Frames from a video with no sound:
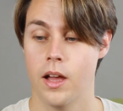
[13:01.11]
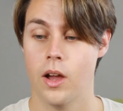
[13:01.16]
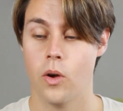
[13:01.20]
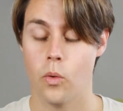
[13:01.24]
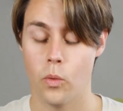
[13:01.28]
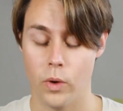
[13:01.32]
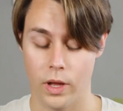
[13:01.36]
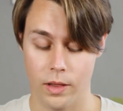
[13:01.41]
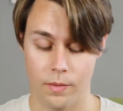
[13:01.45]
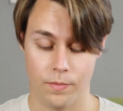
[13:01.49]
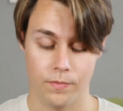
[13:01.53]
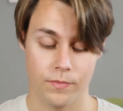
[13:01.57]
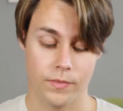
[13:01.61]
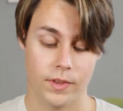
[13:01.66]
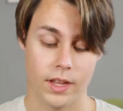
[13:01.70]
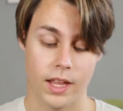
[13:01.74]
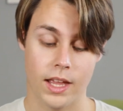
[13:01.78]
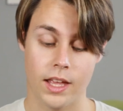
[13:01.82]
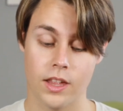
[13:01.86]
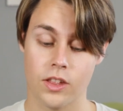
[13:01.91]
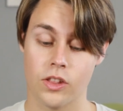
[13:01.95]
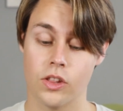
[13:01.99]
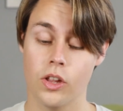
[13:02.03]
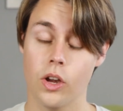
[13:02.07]
Well,
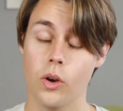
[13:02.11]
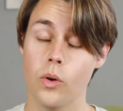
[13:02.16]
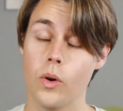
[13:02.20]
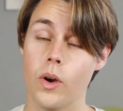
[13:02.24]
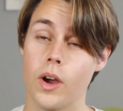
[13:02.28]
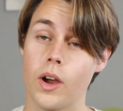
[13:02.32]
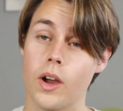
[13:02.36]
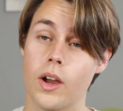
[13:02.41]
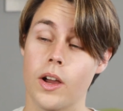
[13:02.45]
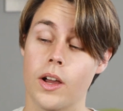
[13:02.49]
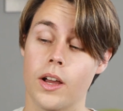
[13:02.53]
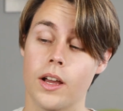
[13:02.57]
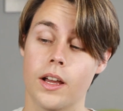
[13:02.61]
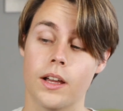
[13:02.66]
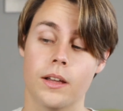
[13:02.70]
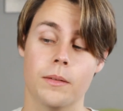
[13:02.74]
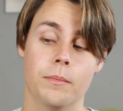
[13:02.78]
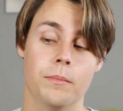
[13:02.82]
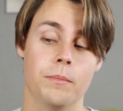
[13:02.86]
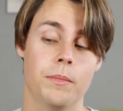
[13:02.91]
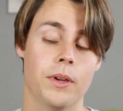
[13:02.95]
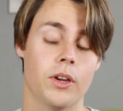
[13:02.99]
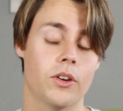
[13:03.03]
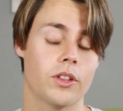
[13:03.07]
so
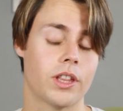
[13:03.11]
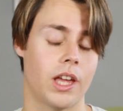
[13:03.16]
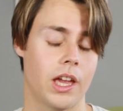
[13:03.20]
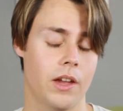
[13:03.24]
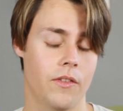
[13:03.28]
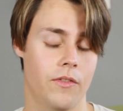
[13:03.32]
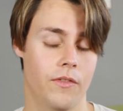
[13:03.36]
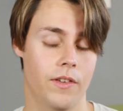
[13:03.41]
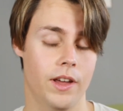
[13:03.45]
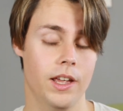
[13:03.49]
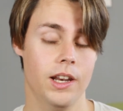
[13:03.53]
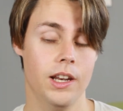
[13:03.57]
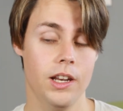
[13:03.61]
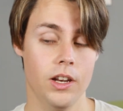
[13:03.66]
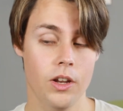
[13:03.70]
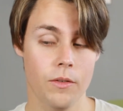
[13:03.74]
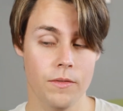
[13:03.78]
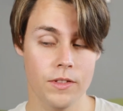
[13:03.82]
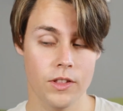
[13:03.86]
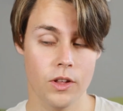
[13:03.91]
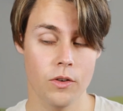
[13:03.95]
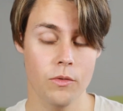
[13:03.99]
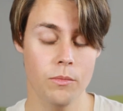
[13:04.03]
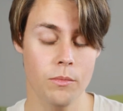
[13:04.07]
because I fell in
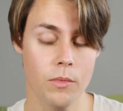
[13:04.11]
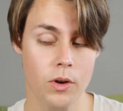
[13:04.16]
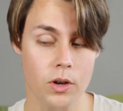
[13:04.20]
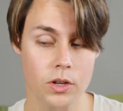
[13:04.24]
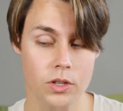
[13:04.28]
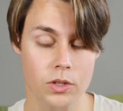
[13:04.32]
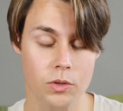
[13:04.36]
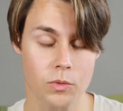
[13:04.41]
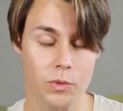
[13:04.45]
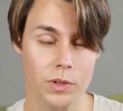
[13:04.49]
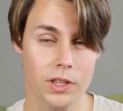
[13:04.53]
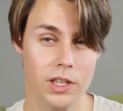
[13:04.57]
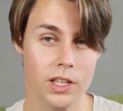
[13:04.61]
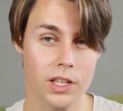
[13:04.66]
love so much with